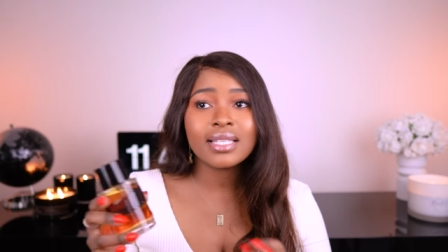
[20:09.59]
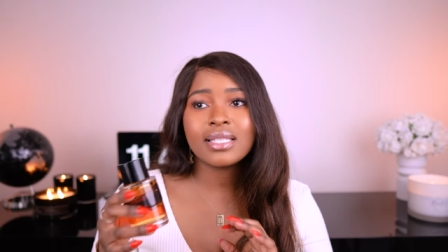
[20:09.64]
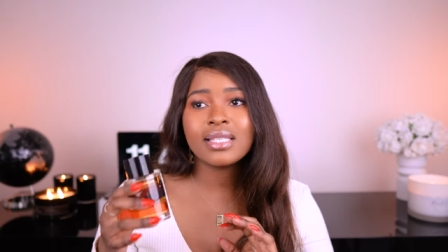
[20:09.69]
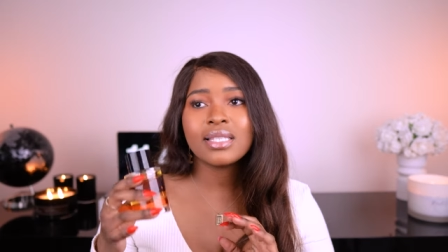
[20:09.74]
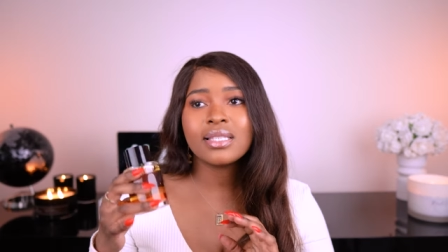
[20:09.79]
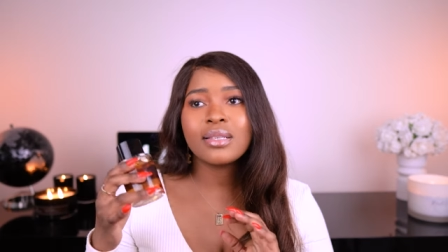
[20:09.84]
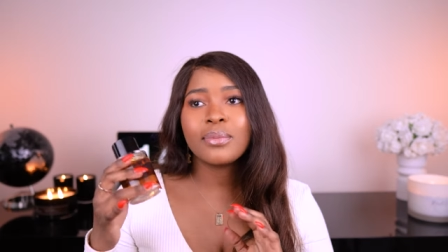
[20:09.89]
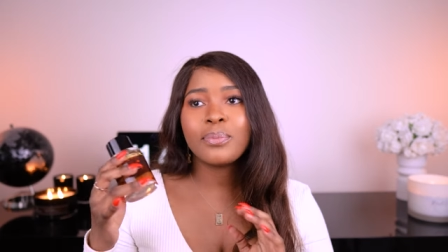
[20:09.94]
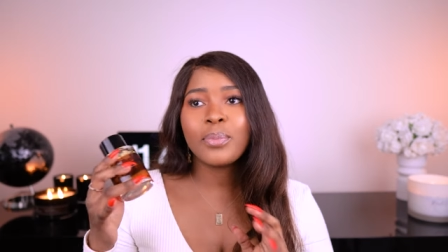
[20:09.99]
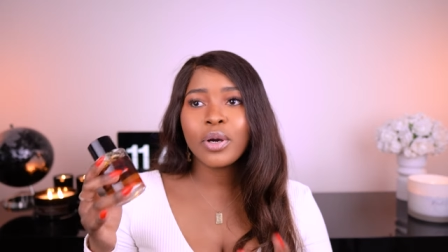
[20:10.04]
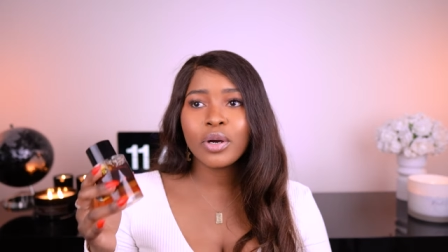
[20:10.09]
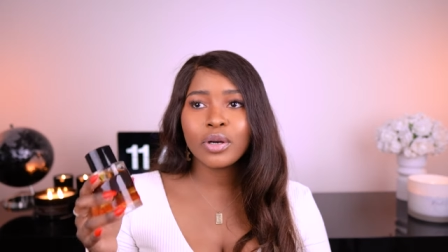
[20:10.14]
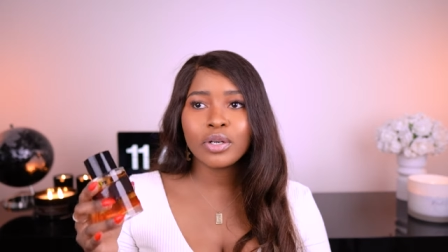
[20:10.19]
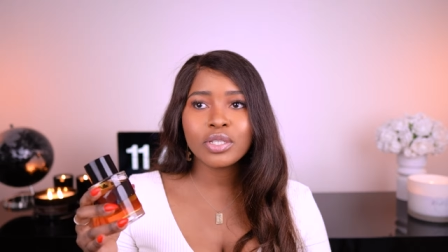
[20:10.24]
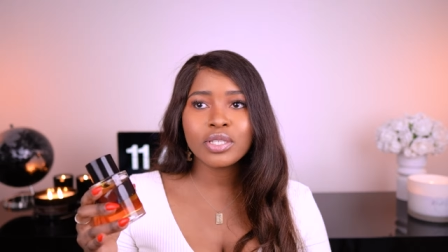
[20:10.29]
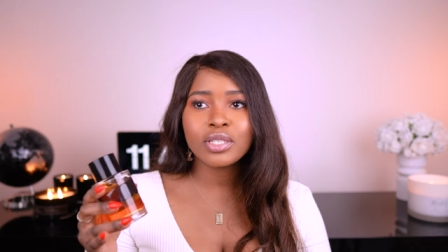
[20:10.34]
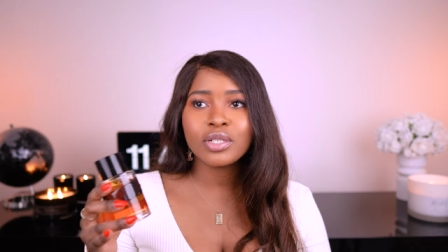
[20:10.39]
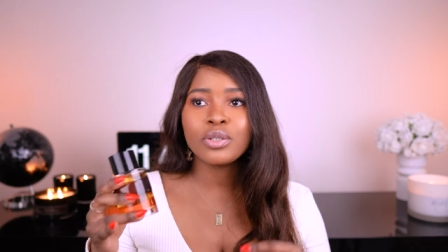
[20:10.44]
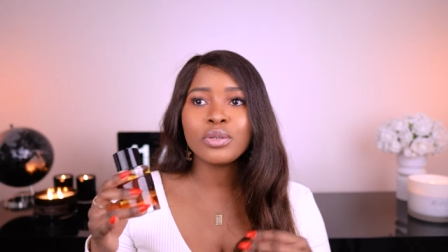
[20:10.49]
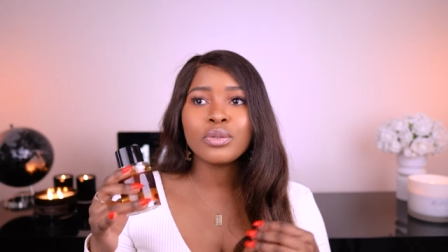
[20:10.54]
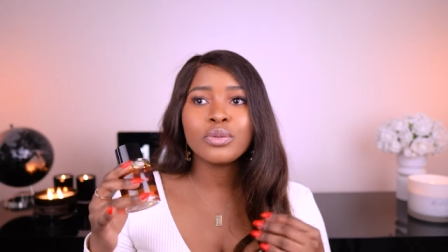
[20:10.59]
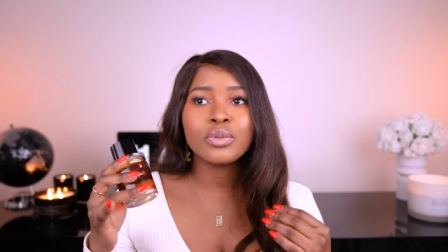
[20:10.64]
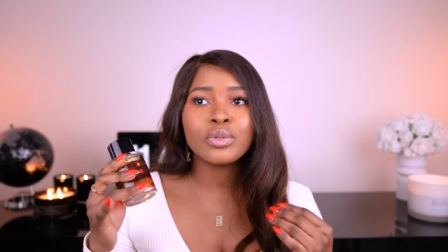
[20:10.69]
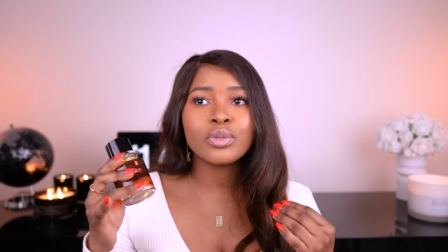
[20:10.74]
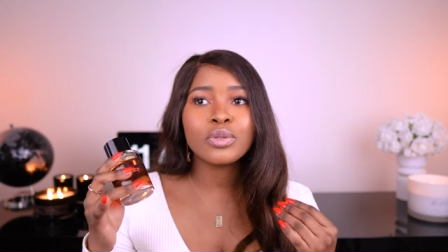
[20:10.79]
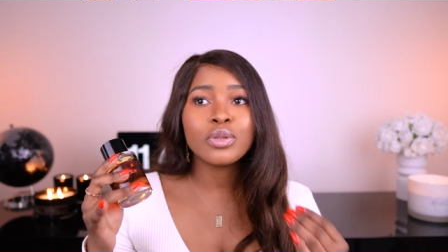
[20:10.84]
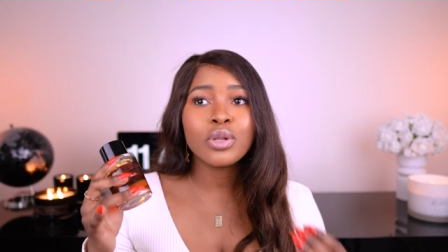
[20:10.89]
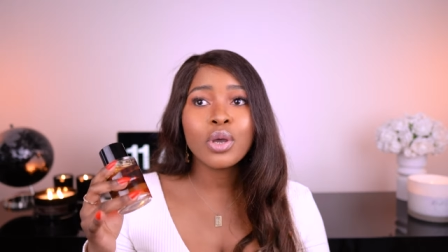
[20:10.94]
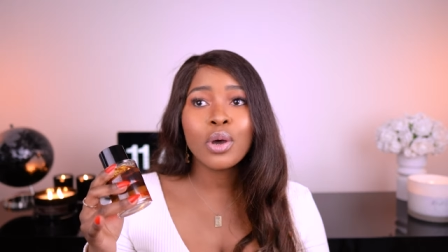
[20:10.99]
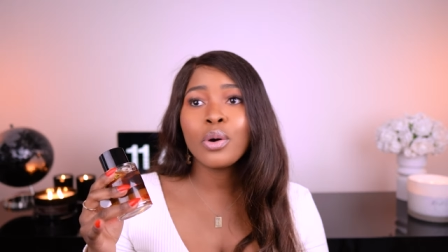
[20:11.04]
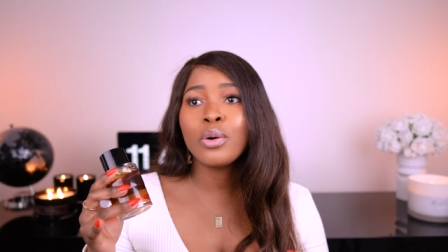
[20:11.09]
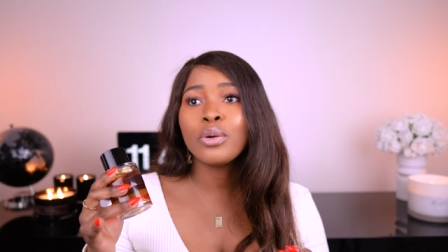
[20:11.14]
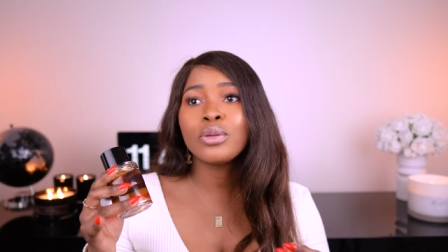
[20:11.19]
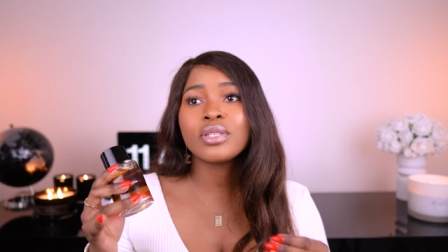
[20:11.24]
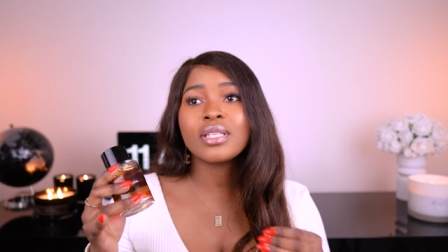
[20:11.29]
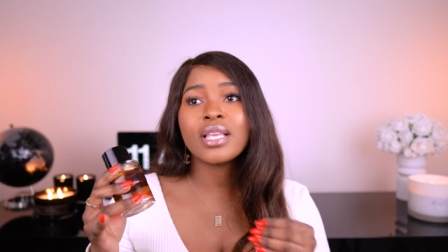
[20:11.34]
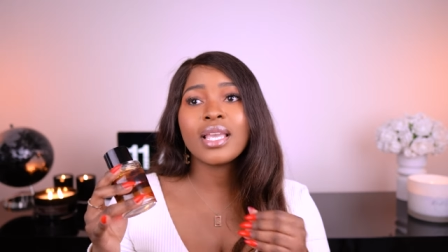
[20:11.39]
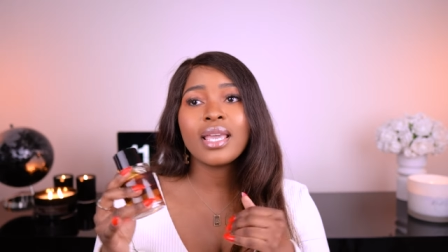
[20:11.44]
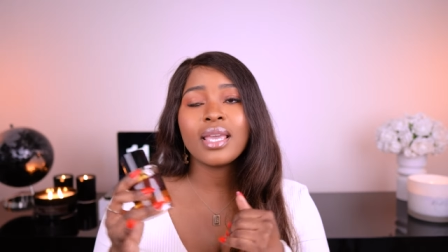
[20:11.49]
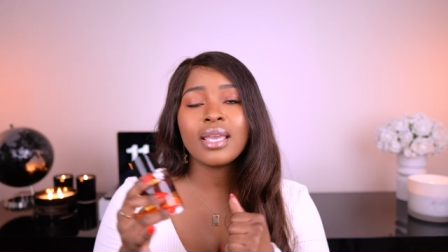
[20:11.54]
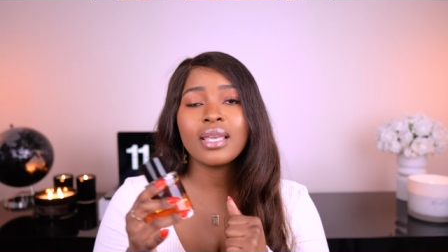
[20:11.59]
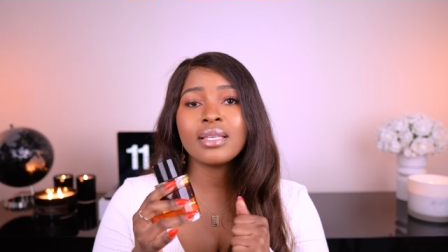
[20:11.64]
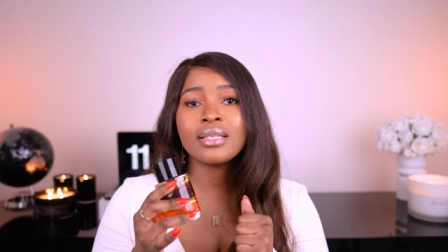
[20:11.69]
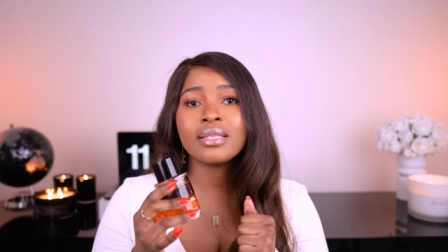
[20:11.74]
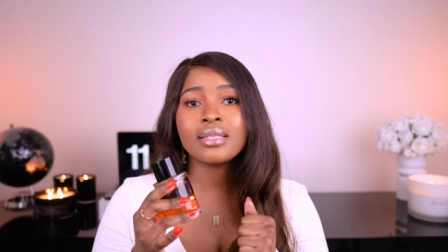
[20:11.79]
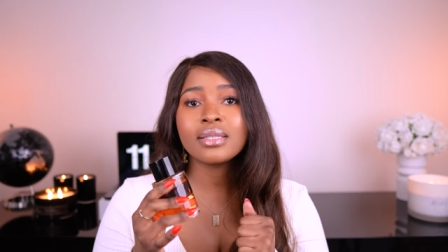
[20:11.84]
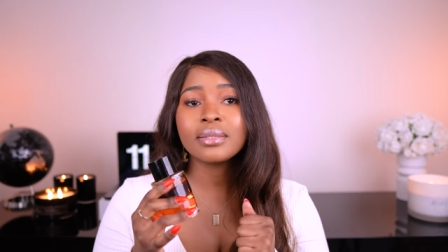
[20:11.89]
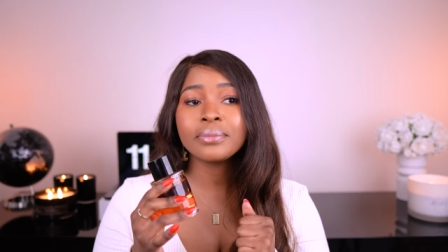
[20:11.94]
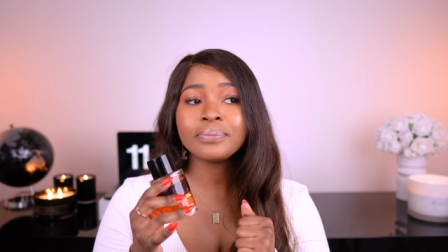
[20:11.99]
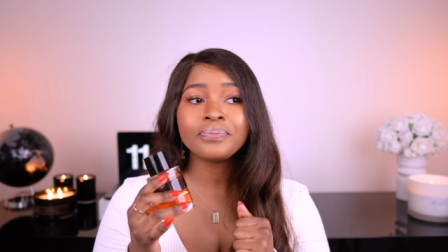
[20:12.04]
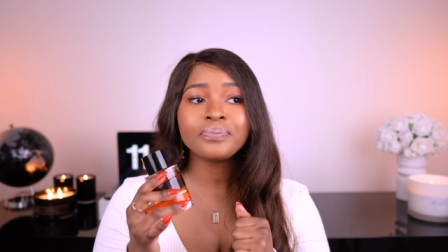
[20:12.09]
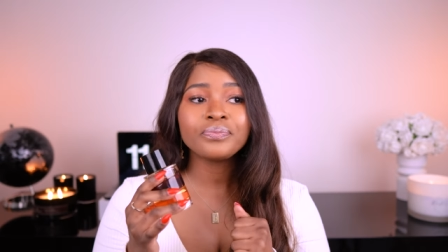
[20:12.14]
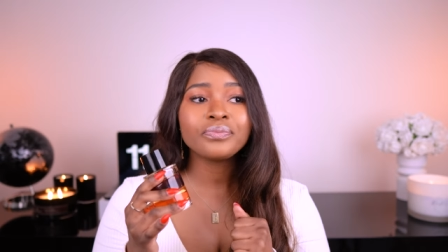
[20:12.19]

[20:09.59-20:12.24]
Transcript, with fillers: This is a person whose nose is